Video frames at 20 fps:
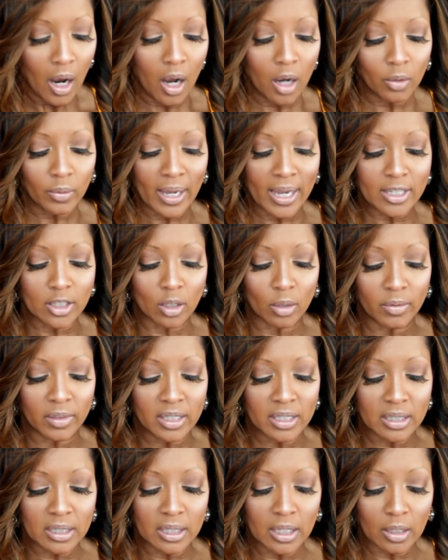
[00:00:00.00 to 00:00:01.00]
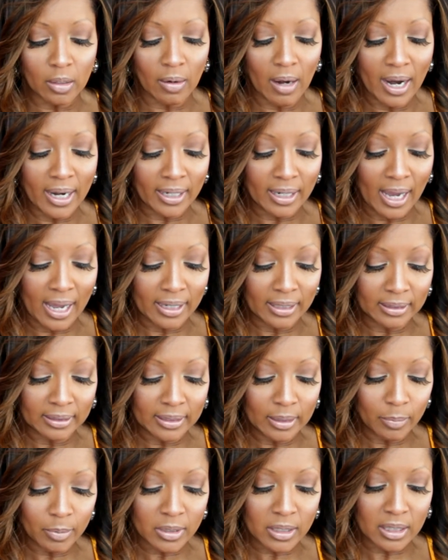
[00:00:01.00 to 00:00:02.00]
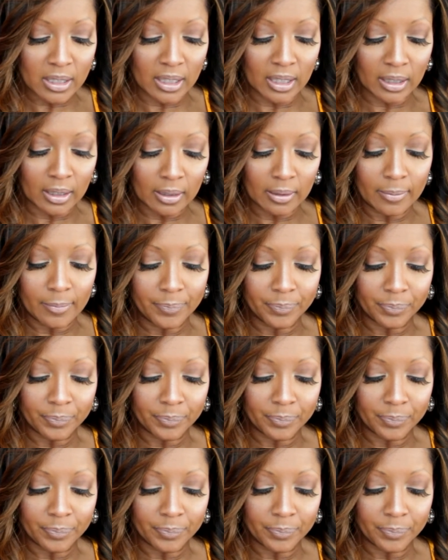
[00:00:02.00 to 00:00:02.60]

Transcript: Okay, so this here, I got a lipstick.